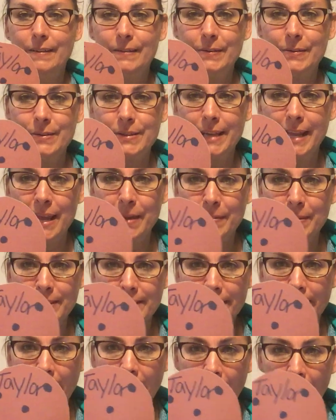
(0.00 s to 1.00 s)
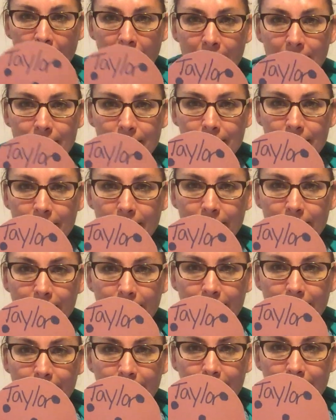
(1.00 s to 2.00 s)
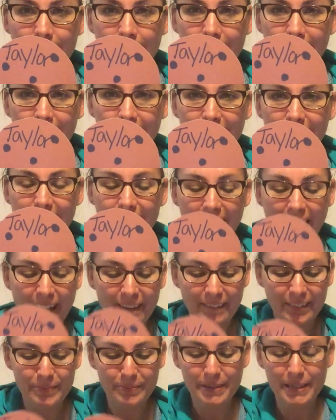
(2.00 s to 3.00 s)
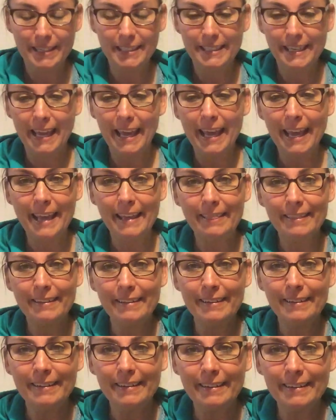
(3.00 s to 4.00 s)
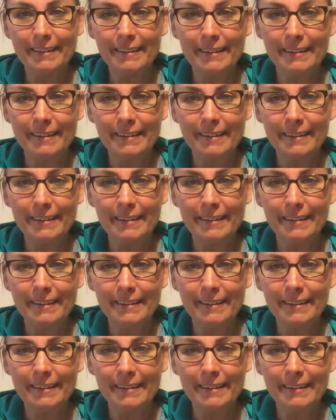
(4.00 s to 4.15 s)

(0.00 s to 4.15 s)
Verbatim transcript: Whose name is that? That would be Taylor.